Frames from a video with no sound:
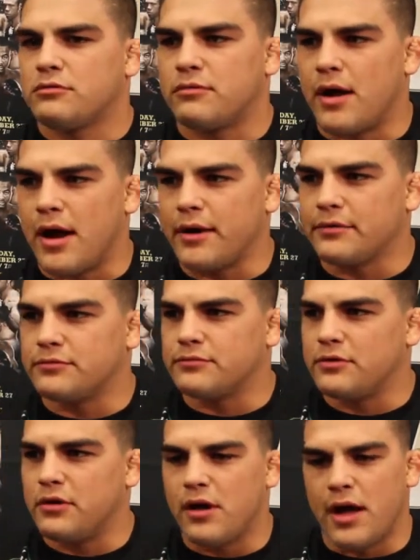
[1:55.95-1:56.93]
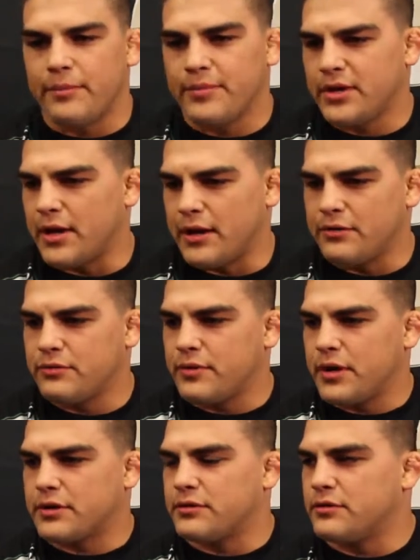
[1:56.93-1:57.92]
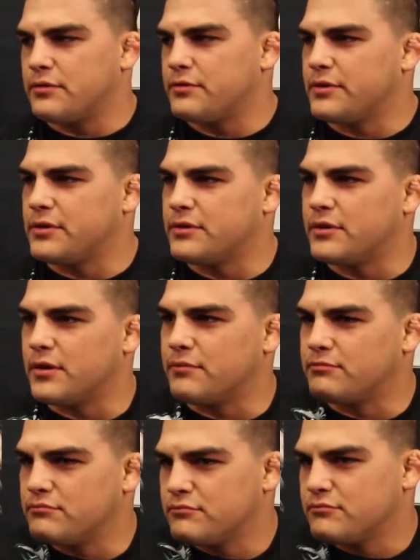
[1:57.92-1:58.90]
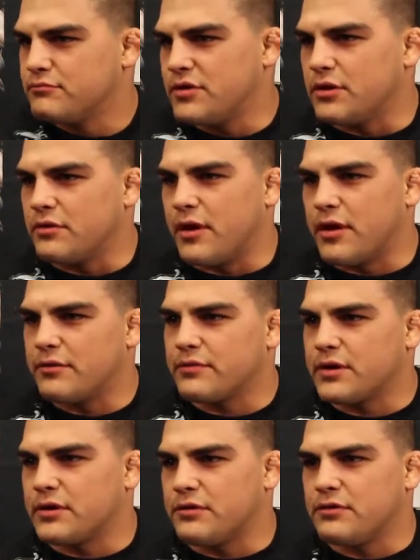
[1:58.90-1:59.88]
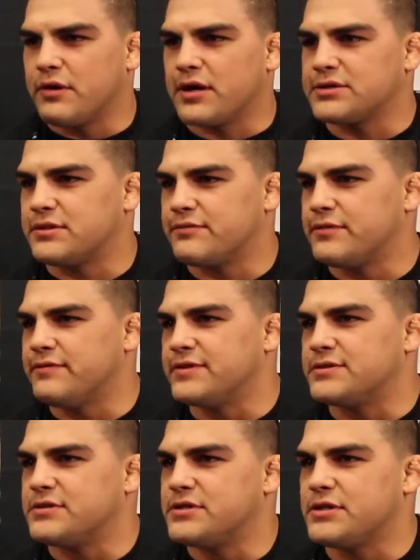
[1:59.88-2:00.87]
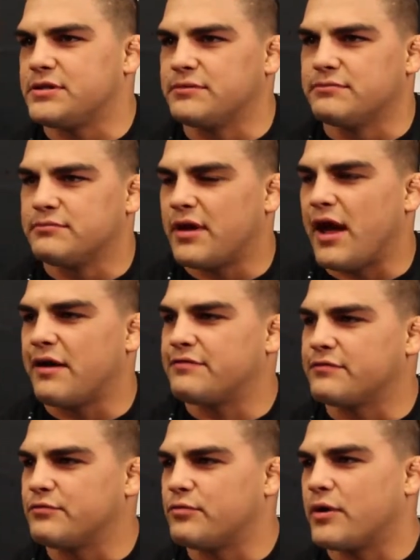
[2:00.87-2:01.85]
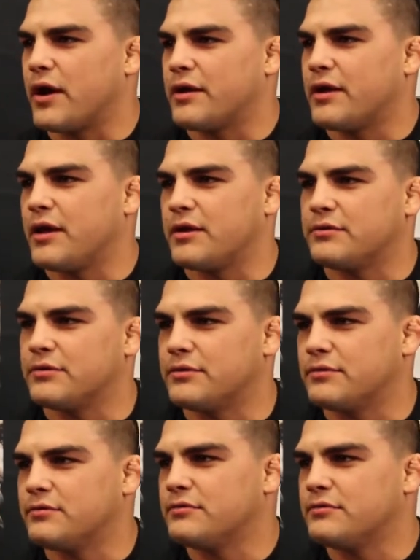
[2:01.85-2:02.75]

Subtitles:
Right. Well, I mean, I know what I can do, and, you know, I don't think you guys have even seen half of what I can do,